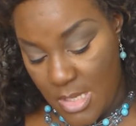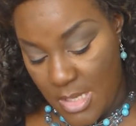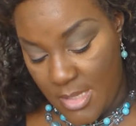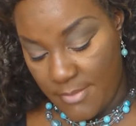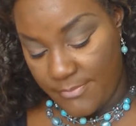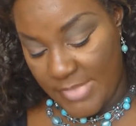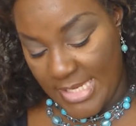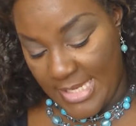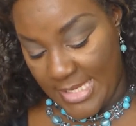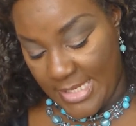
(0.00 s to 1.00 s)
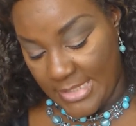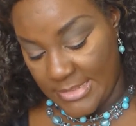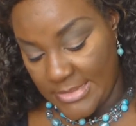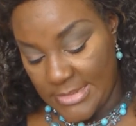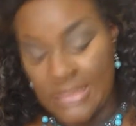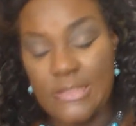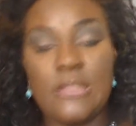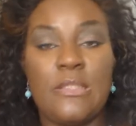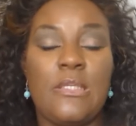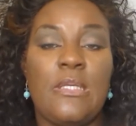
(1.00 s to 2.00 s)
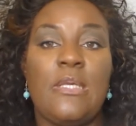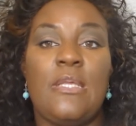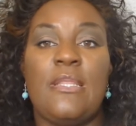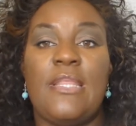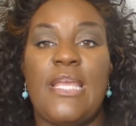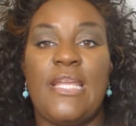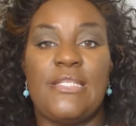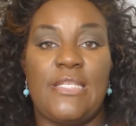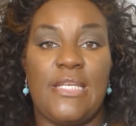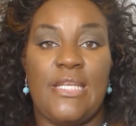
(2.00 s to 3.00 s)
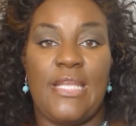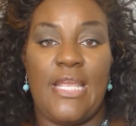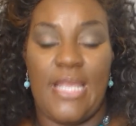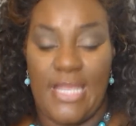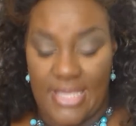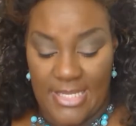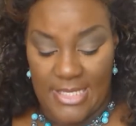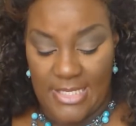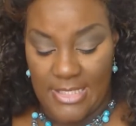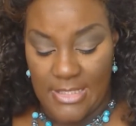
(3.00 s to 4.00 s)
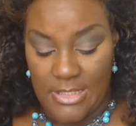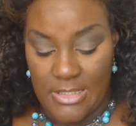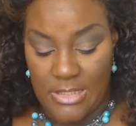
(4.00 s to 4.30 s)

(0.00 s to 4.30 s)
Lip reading: and they